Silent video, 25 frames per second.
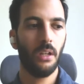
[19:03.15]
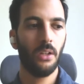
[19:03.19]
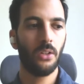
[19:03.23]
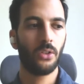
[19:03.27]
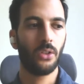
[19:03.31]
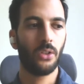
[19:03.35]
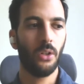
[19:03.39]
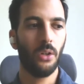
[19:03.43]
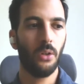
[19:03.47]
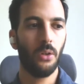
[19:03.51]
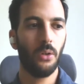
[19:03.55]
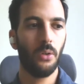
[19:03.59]

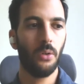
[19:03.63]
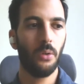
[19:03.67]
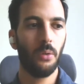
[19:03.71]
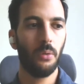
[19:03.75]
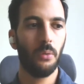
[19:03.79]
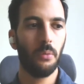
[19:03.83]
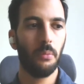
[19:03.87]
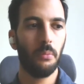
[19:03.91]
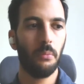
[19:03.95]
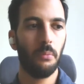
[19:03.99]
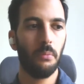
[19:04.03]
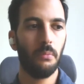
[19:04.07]

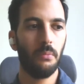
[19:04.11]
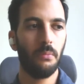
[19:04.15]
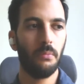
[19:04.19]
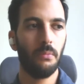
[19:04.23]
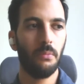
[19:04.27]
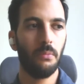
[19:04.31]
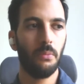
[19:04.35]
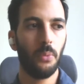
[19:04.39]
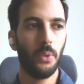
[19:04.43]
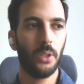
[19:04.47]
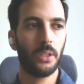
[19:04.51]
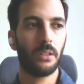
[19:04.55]
So
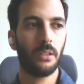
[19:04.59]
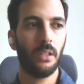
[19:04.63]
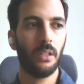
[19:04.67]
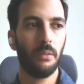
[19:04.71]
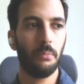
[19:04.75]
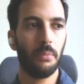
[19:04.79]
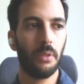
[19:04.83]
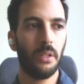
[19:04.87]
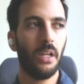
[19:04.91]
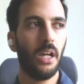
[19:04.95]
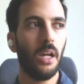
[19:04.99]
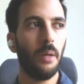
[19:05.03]
what's
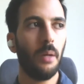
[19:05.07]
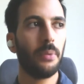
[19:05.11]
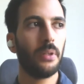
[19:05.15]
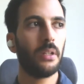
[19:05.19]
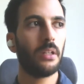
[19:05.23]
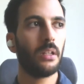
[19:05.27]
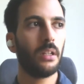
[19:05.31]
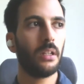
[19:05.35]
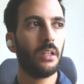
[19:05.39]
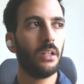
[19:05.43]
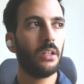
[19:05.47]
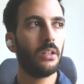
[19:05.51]
been
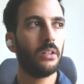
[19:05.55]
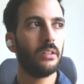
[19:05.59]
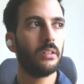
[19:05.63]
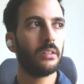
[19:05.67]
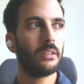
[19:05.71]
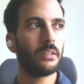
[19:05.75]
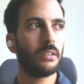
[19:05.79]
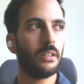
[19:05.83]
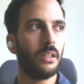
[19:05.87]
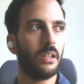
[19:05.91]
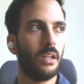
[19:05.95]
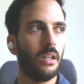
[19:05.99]
happening here
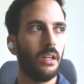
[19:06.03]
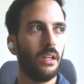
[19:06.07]
is